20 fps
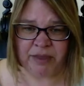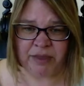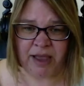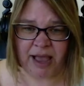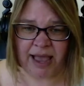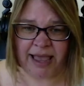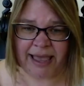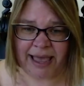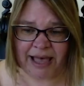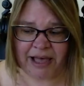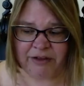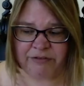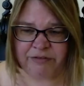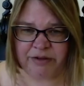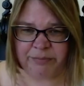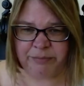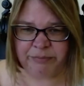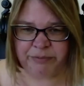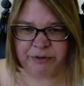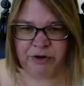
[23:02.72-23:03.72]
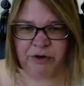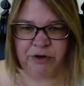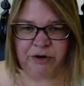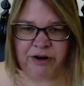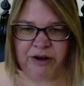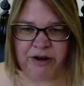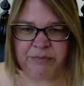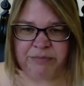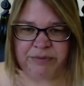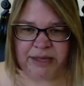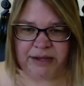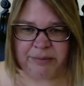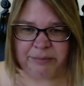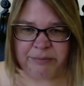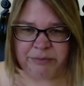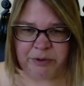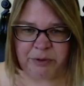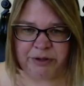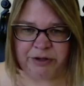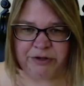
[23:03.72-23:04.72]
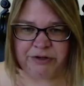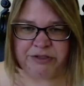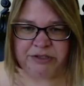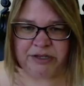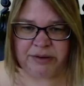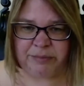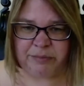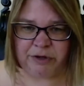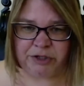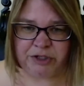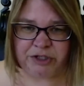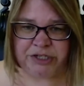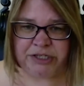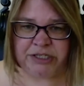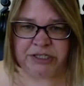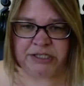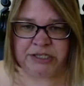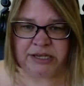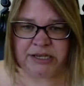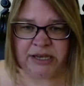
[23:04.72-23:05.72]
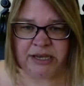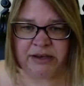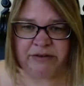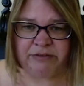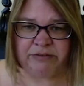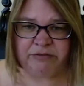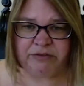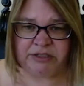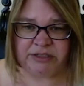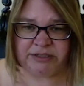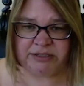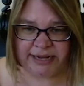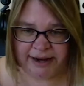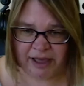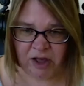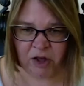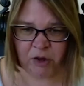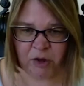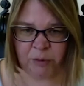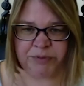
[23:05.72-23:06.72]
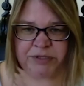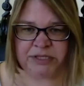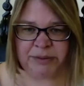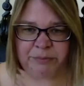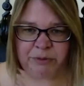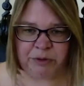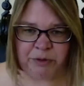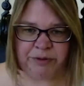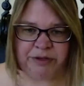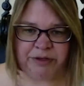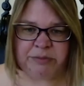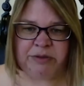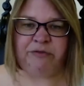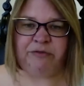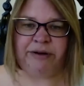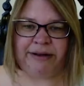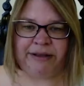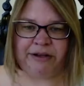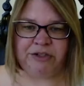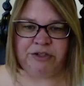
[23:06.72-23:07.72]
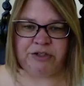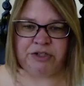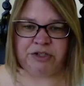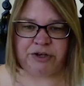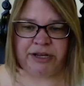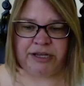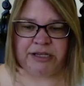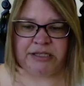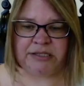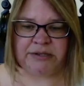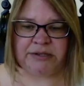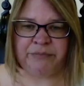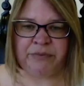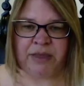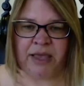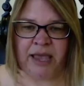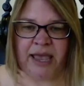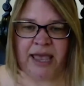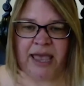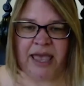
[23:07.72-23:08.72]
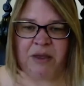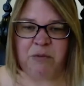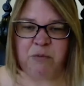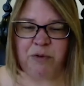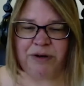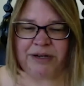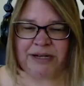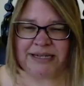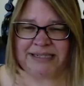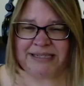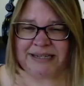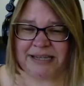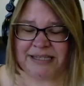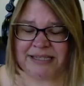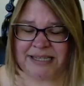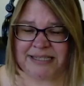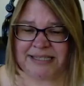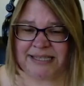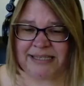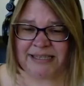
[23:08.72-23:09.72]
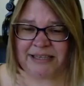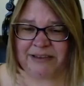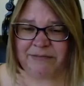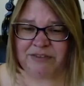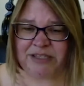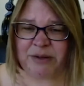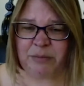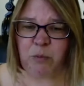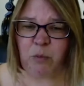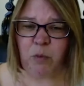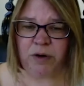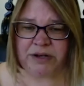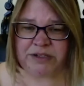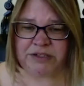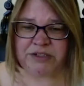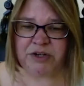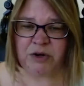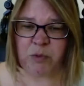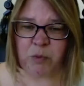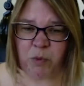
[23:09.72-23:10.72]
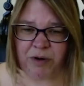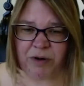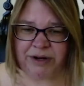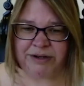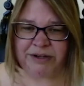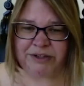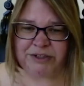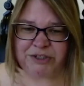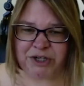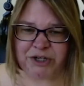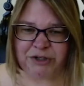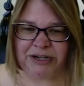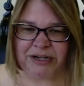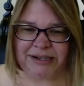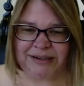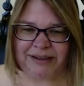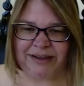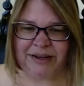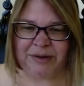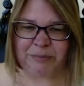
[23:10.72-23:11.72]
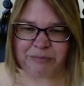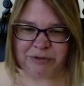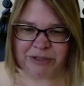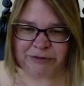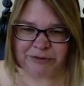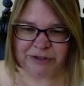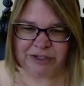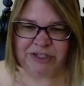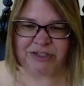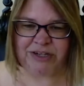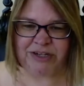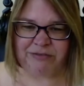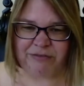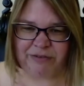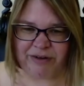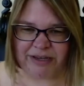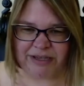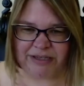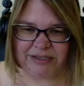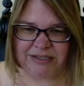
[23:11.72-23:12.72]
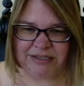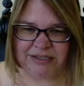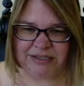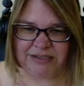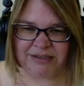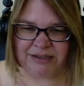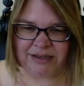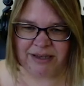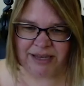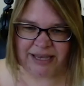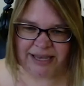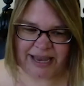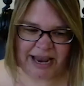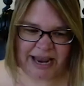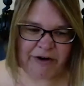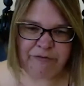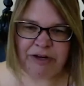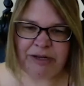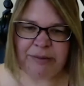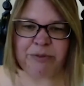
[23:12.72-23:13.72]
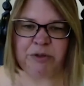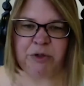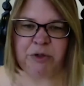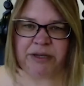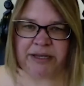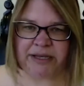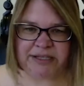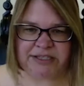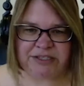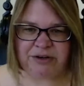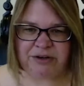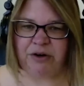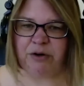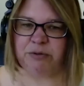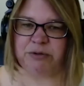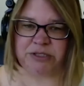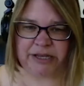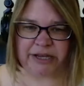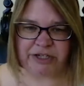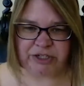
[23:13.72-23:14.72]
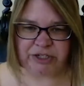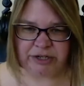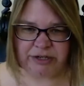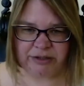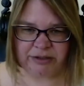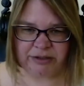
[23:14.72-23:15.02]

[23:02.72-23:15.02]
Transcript: I have a program that employers can purchase that helps employees with financial stress. And what it does is it gives them one-to-one attorney-client privilege advice. Every employee gets their own session.